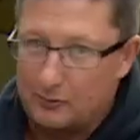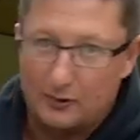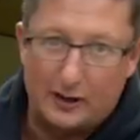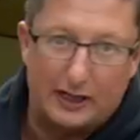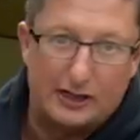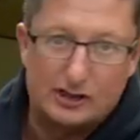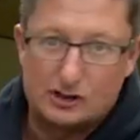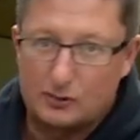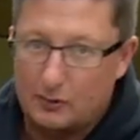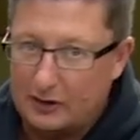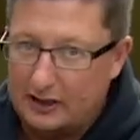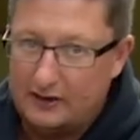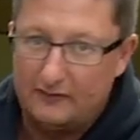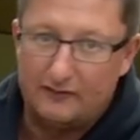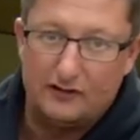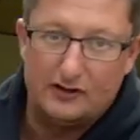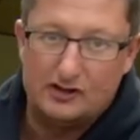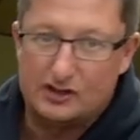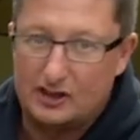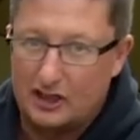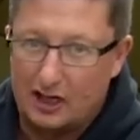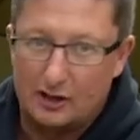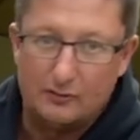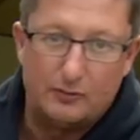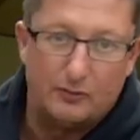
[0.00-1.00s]
play 20 fish
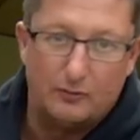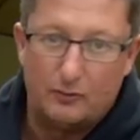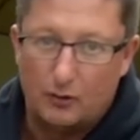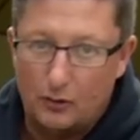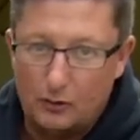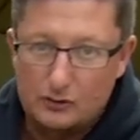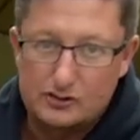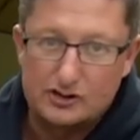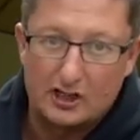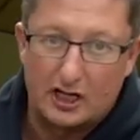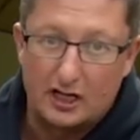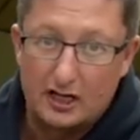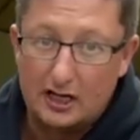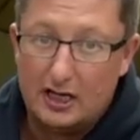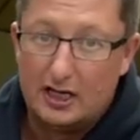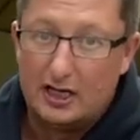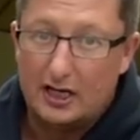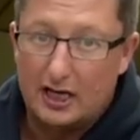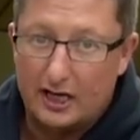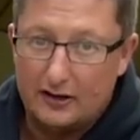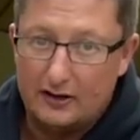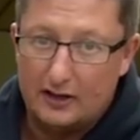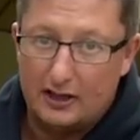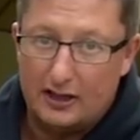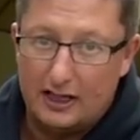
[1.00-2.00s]
in open water
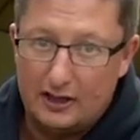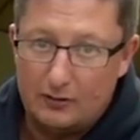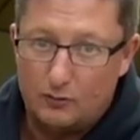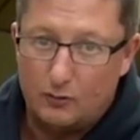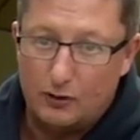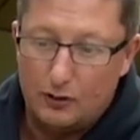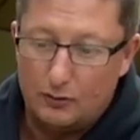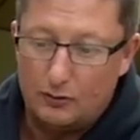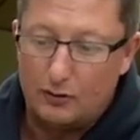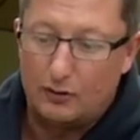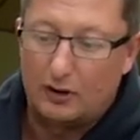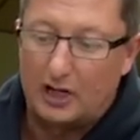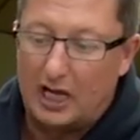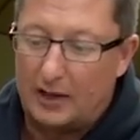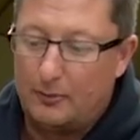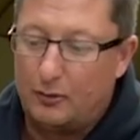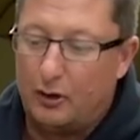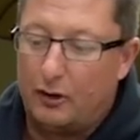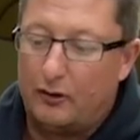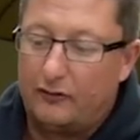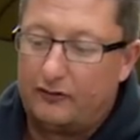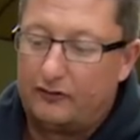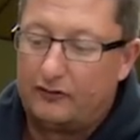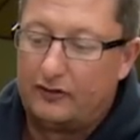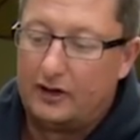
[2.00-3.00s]
and the lead will not come
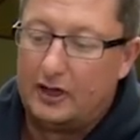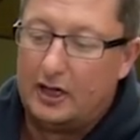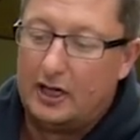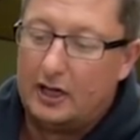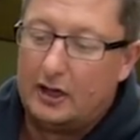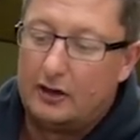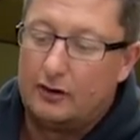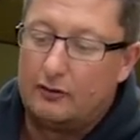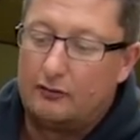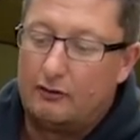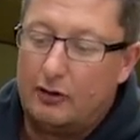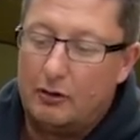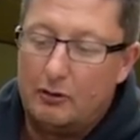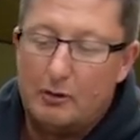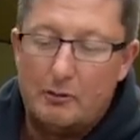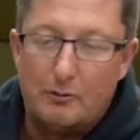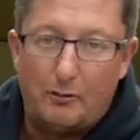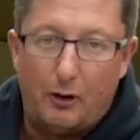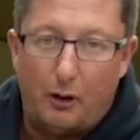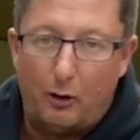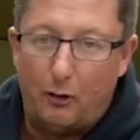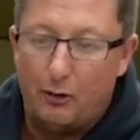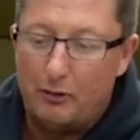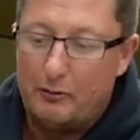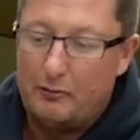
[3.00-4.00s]
off. The real
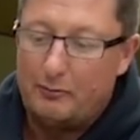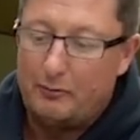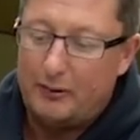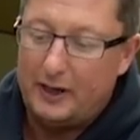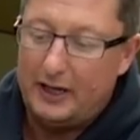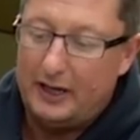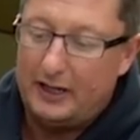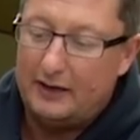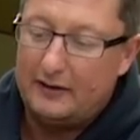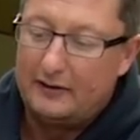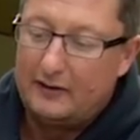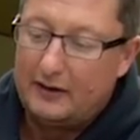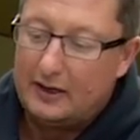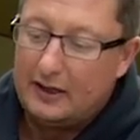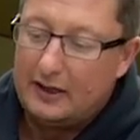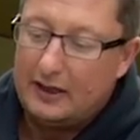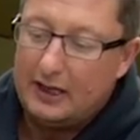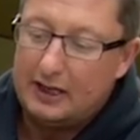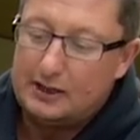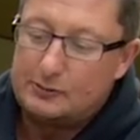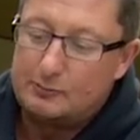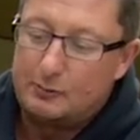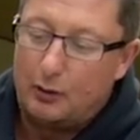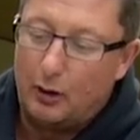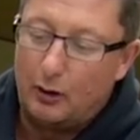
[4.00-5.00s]
important bit
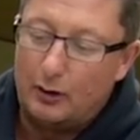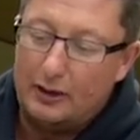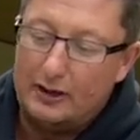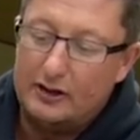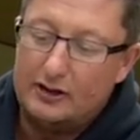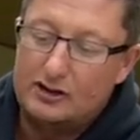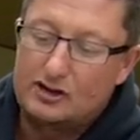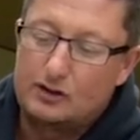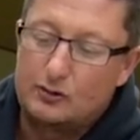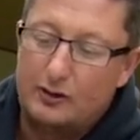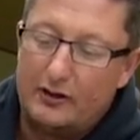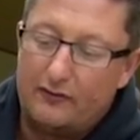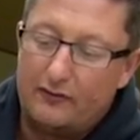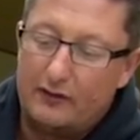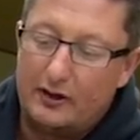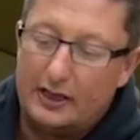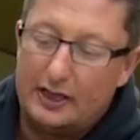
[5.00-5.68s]
is pulling the swivel